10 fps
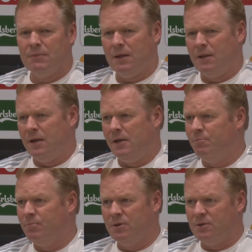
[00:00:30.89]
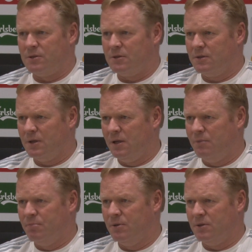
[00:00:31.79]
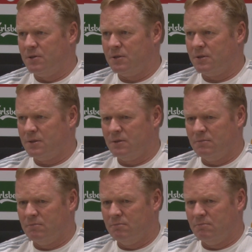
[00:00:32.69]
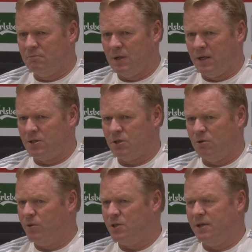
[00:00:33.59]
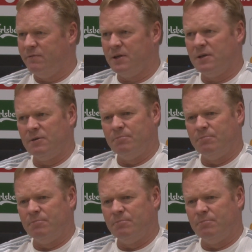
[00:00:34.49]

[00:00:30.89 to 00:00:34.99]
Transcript: and they need points. They need points, and it's always difficult.